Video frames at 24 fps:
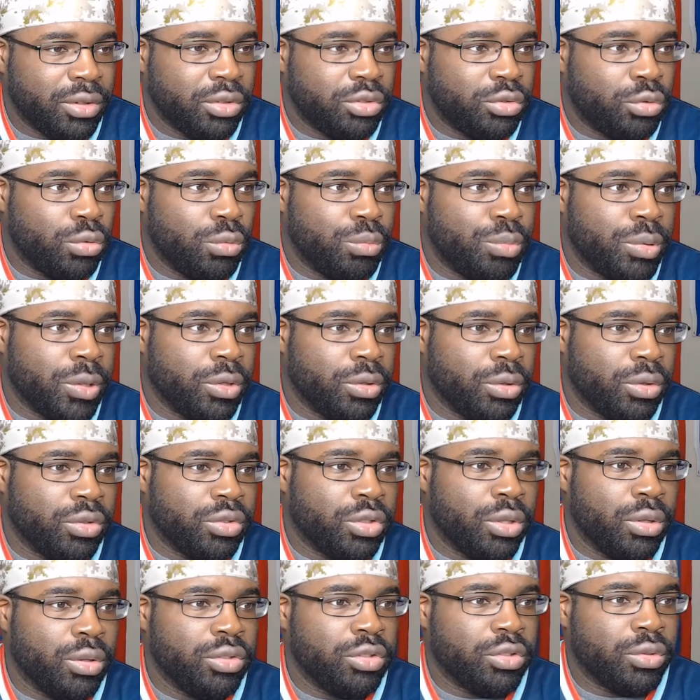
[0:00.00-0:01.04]
Predators
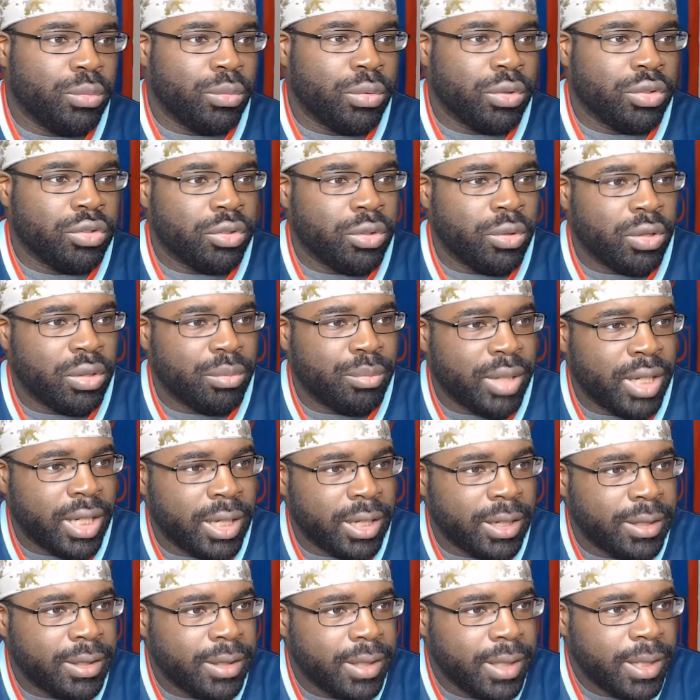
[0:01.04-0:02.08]
goals were scored
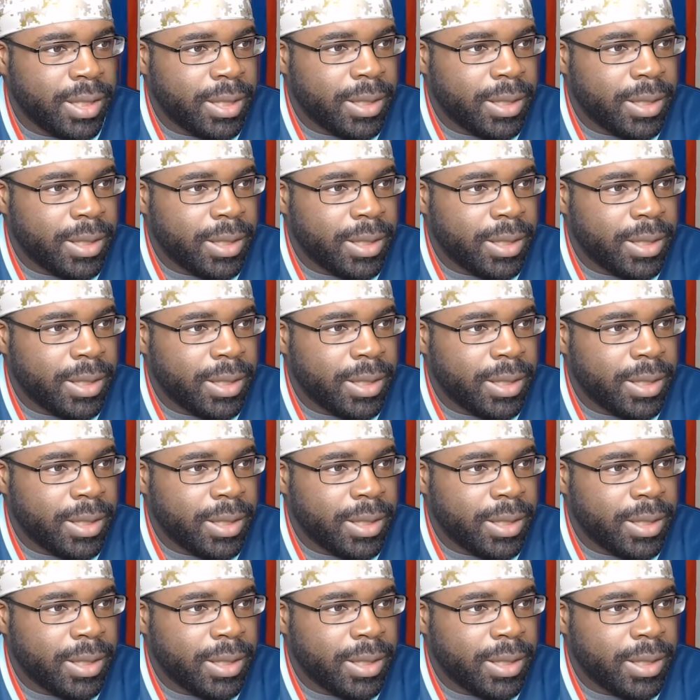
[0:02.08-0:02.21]
by